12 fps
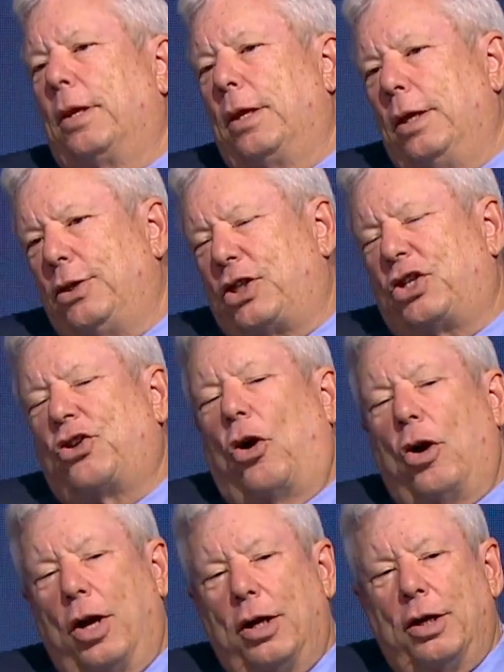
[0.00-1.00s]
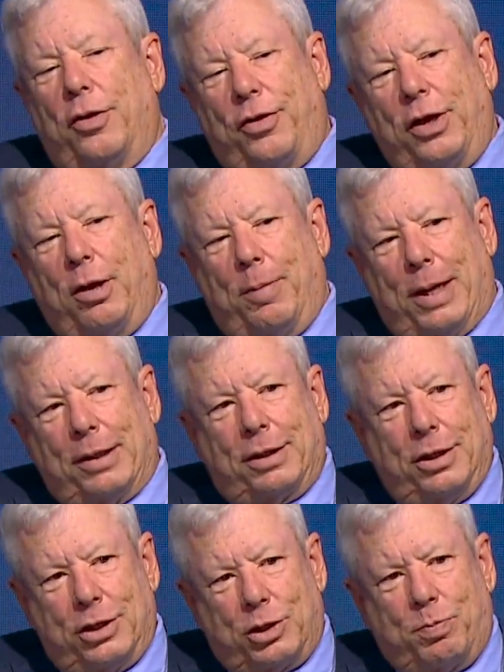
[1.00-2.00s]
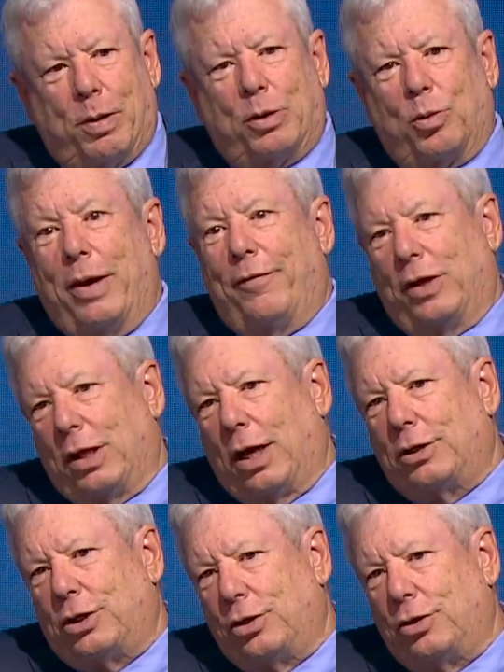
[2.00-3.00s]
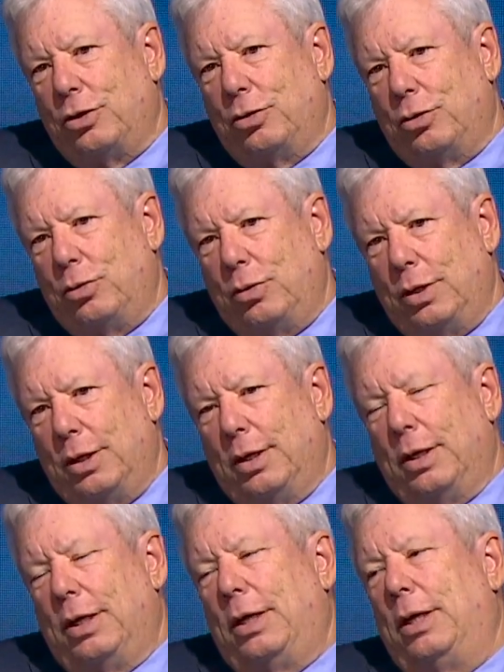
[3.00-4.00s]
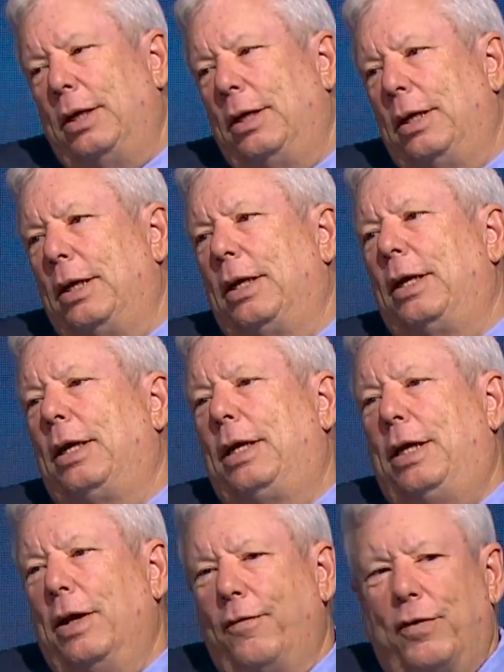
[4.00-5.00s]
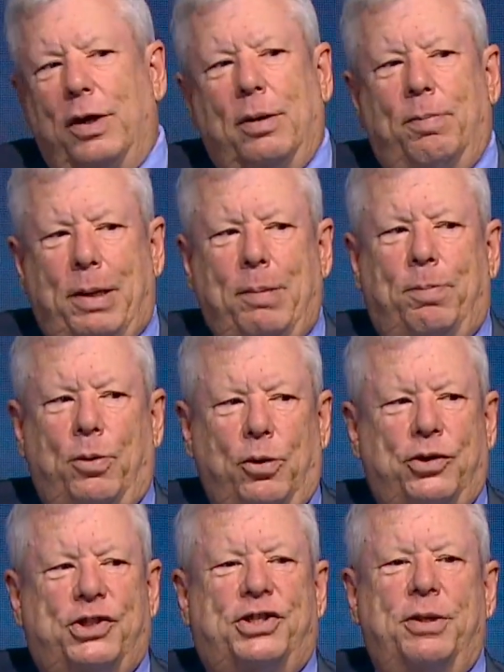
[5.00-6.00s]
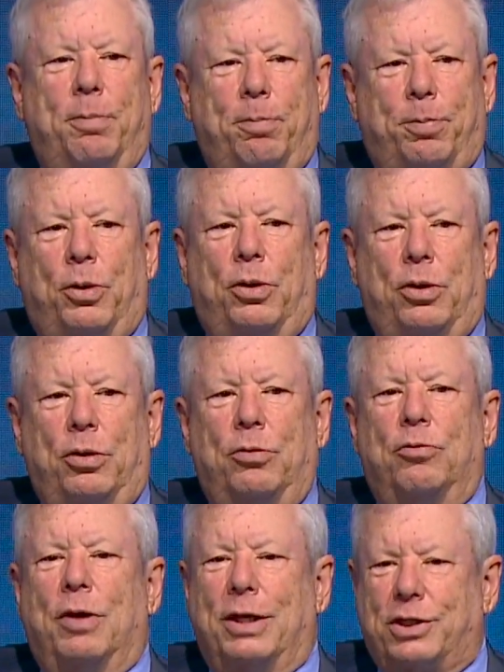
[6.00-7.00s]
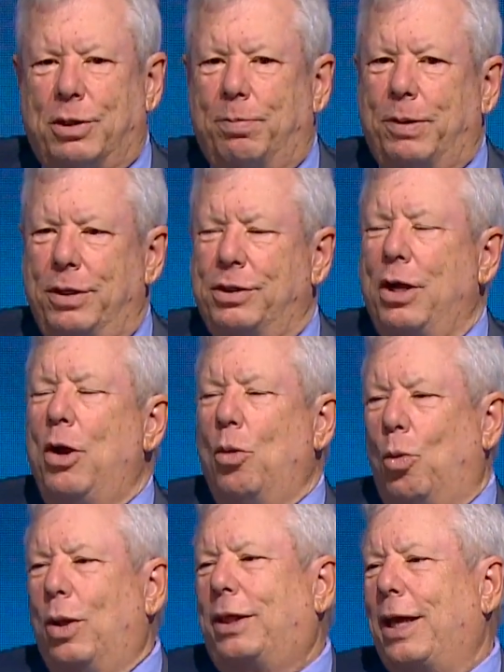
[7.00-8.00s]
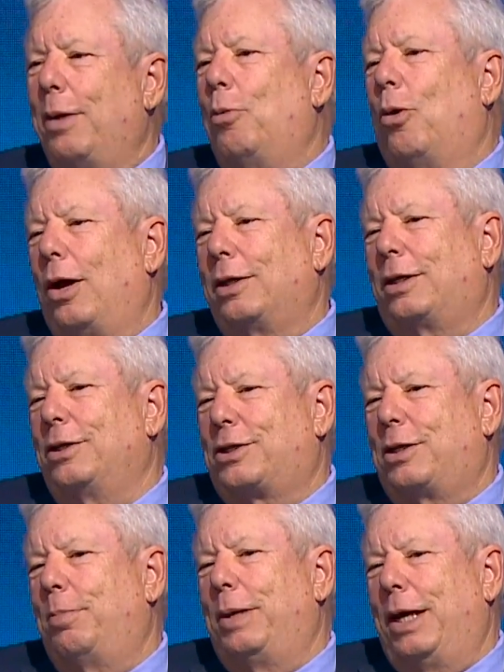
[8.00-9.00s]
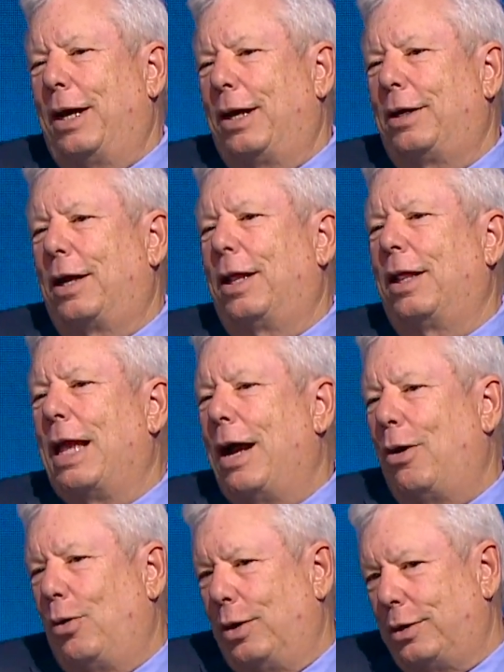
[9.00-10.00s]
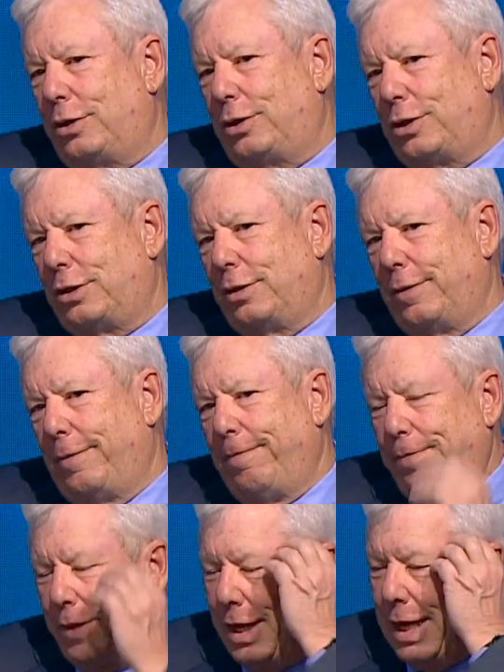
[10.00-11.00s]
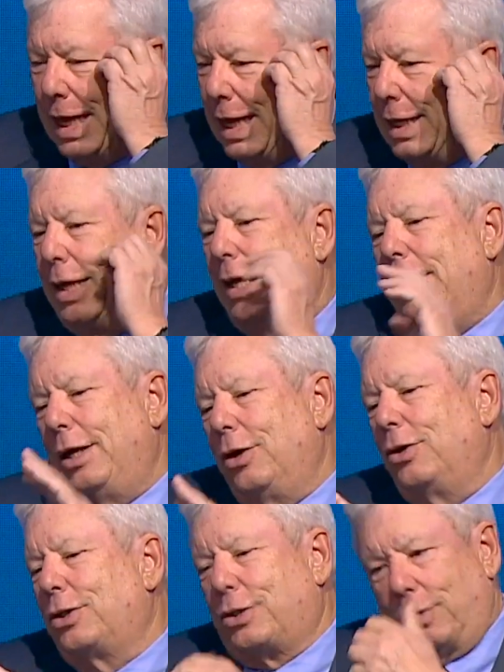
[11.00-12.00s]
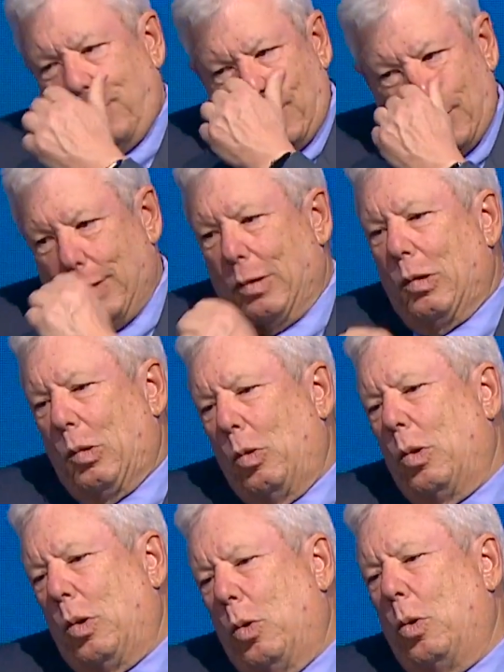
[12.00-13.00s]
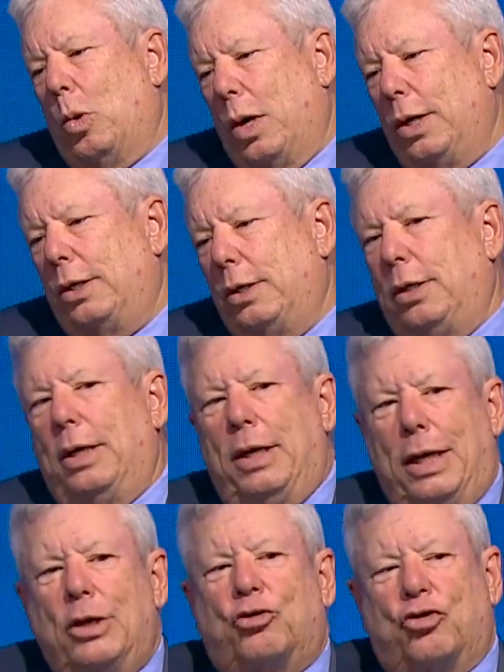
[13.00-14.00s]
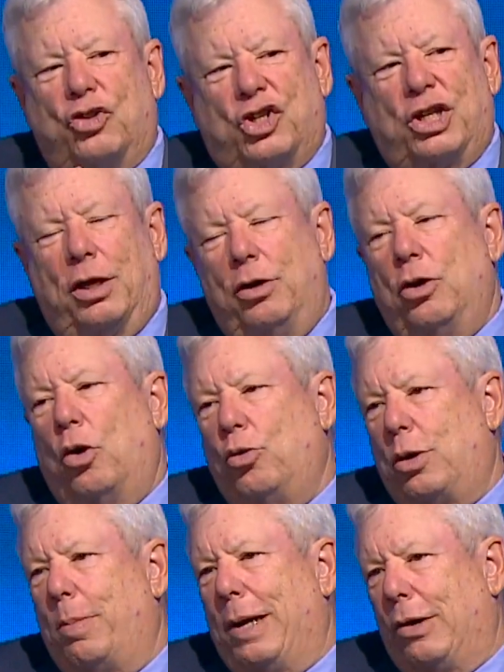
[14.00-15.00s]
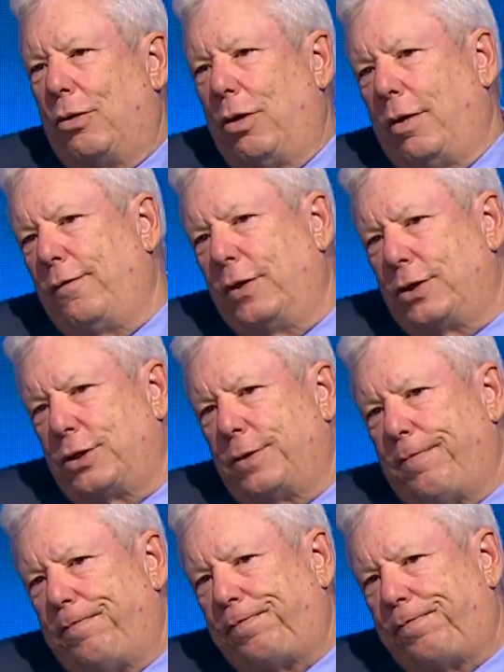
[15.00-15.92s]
is starting to think about this, but we have a lot to do in giving people simple recipes. What they want is to be on an allowance. And here's one interesting note about all of this.